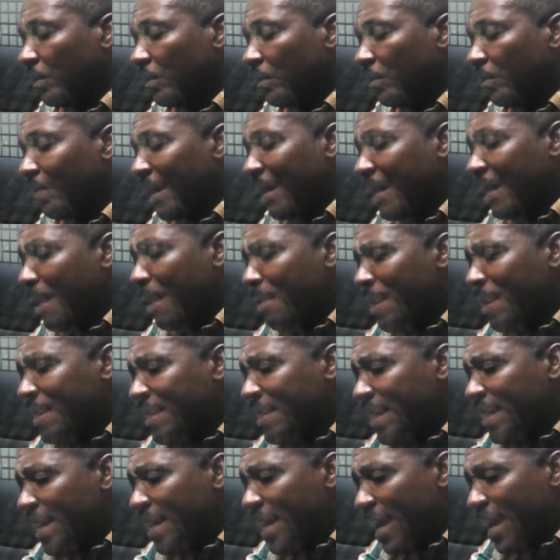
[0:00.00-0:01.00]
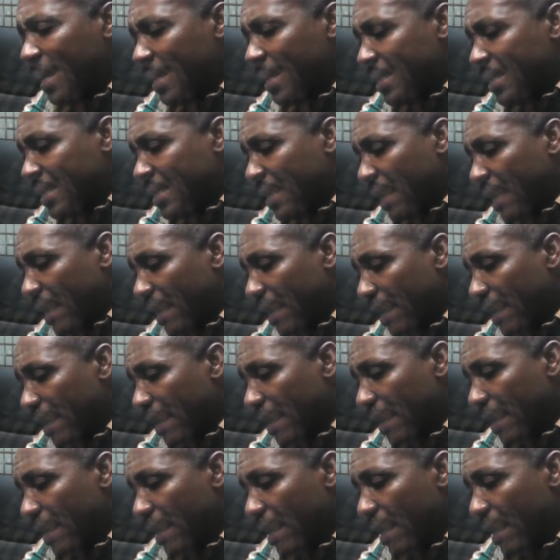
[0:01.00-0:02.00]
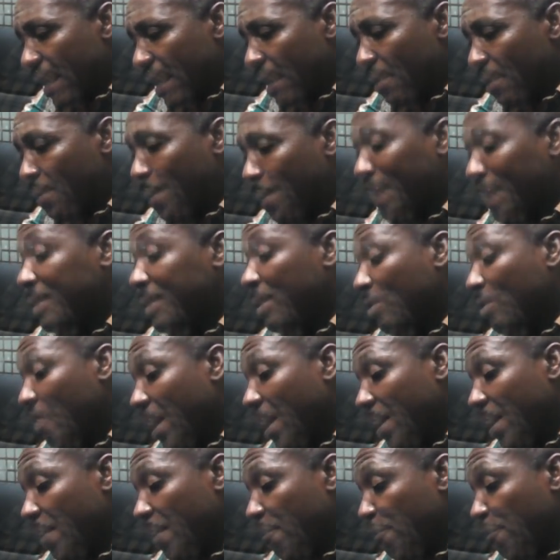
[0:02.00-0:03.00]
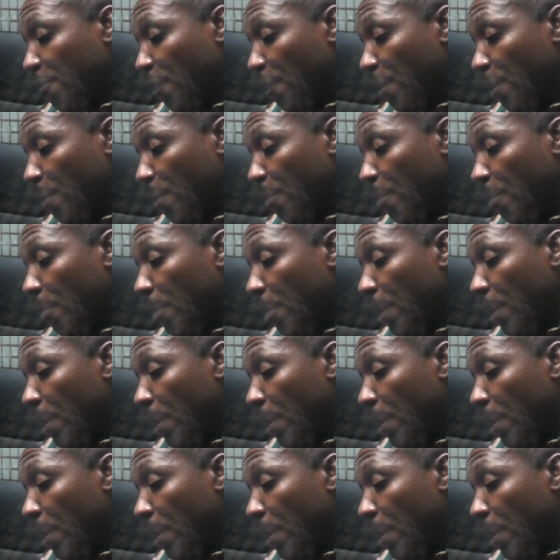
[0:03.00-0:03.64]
But there may tea and say, particularly from